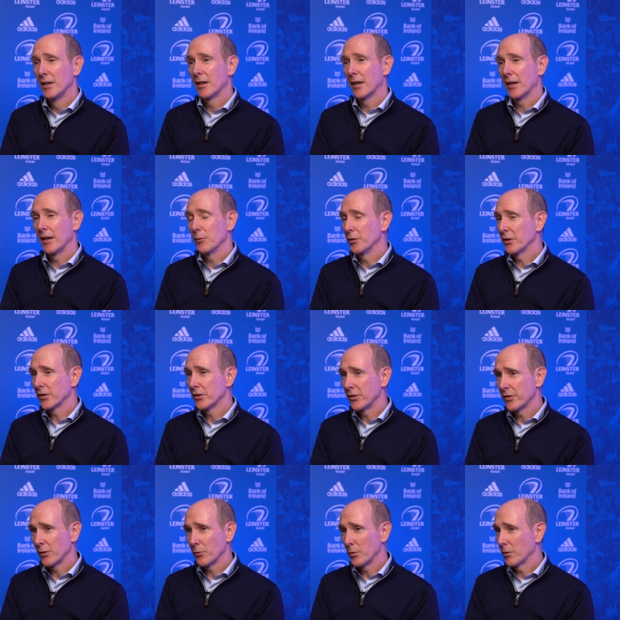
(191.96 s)
Uh, when we can
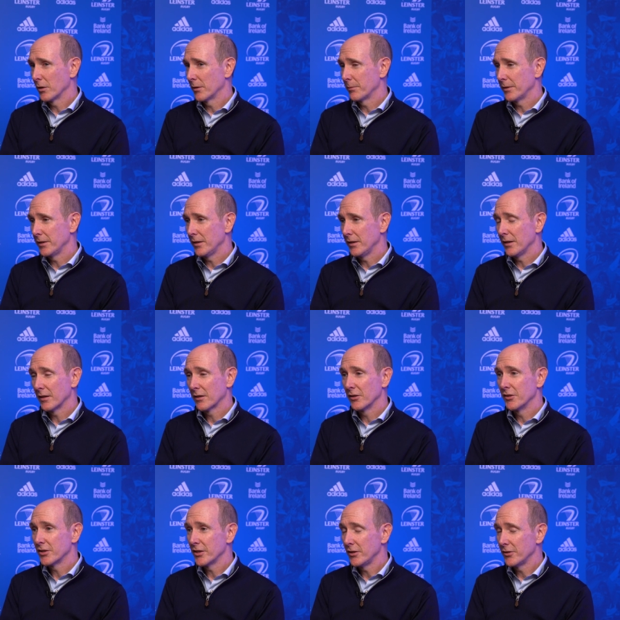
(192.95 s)
do that, we want to be
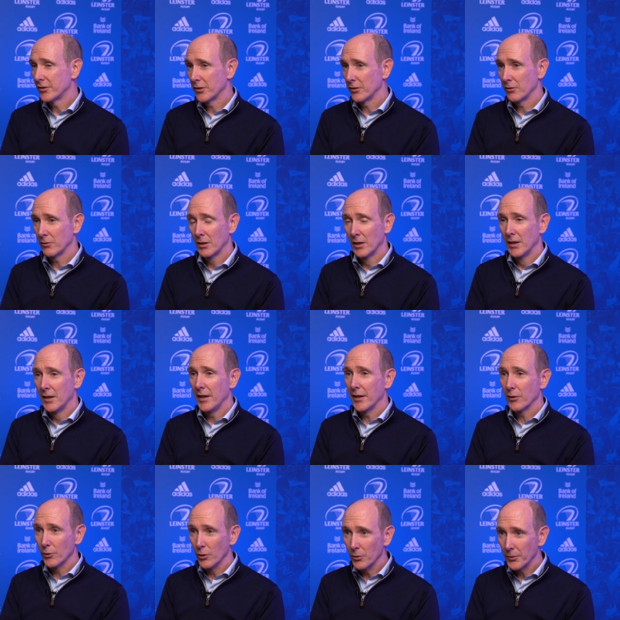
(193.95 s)
continue to
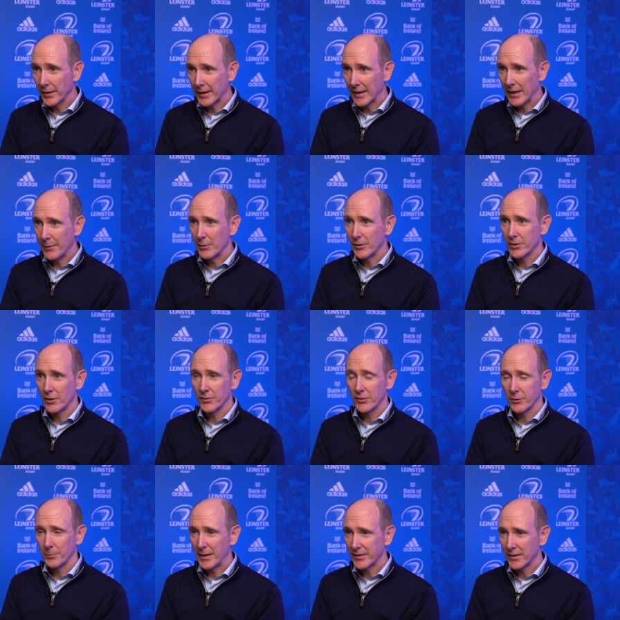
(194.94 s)
grow the game in terms
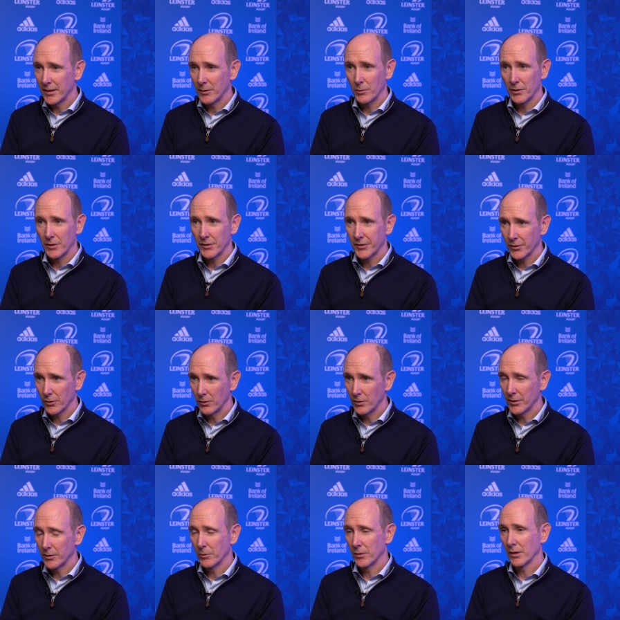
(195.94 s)
of domestically with our
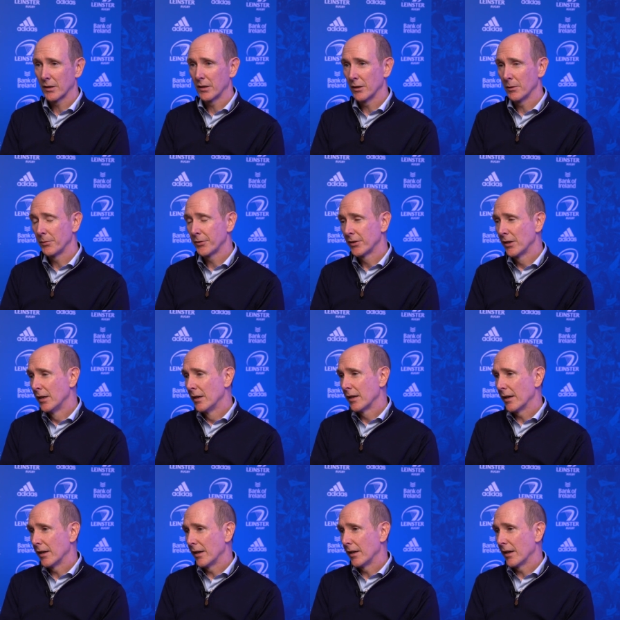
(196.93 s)
schools and with our clubs,
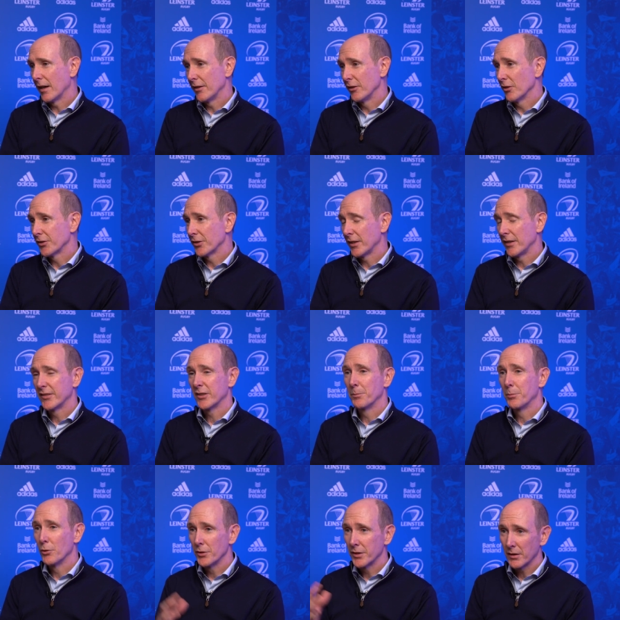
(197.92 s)
uh, and also then
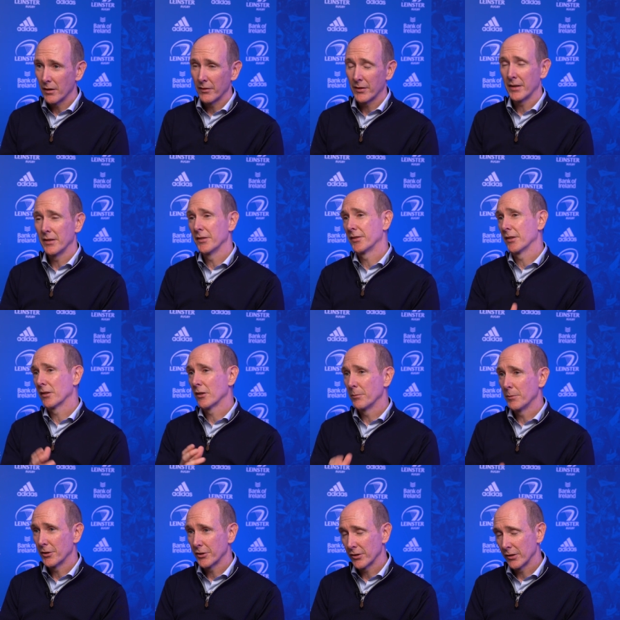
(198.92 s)
supporting all of that is the
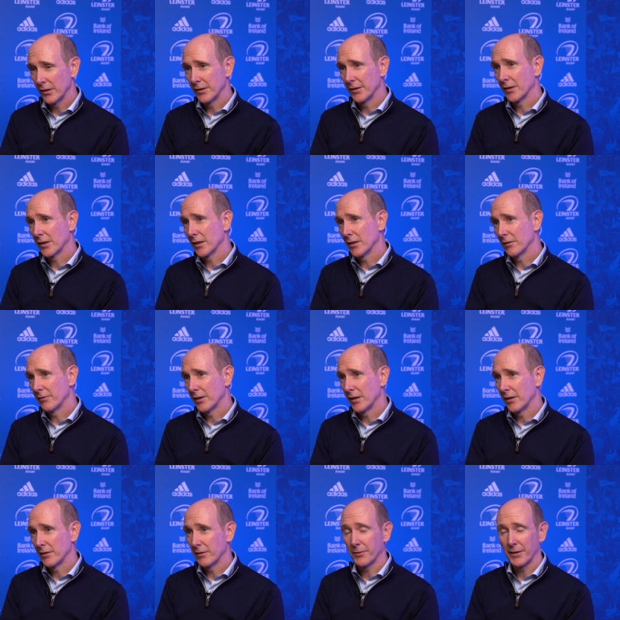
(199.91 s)
commercial and the kind of
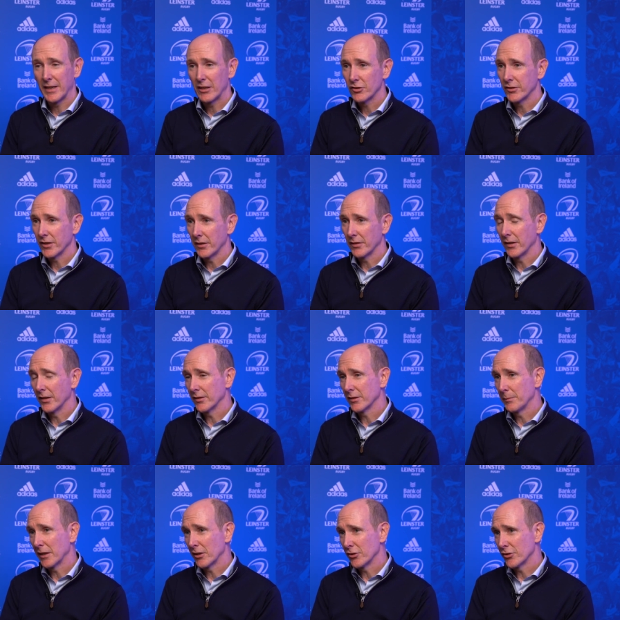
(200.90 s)
uh, the financial side of things,
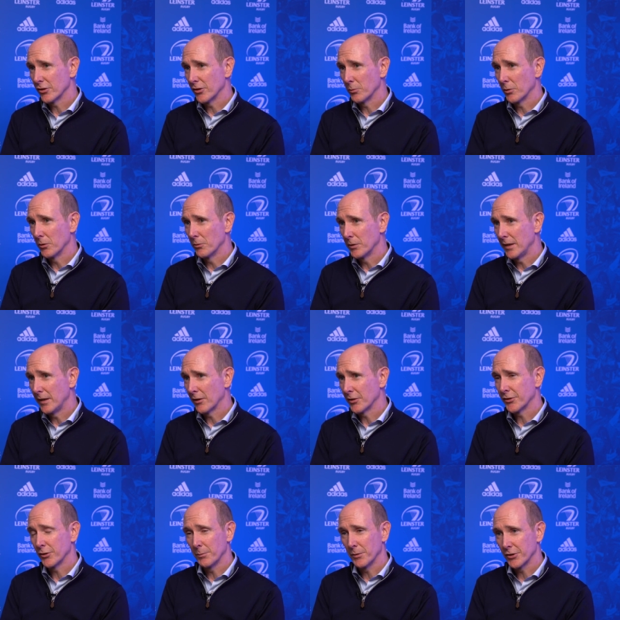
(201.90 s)
and making sure we're really are
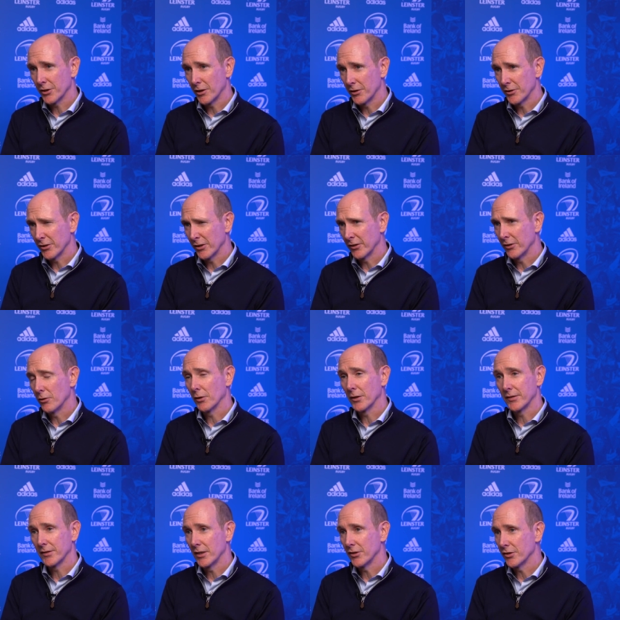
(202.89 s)
supercharging the
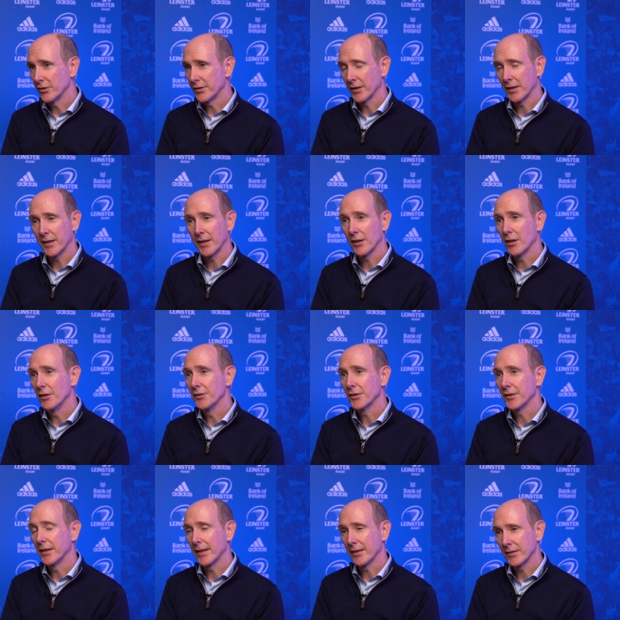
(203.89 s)
organisation to kick on
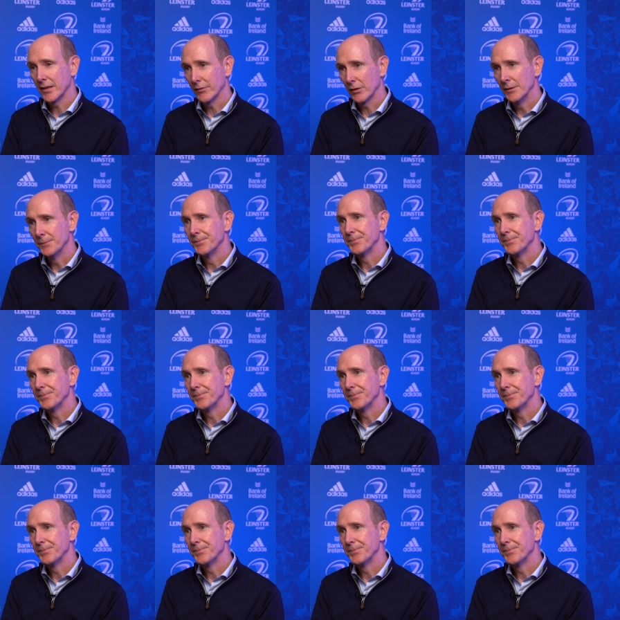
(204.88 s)
to the next level.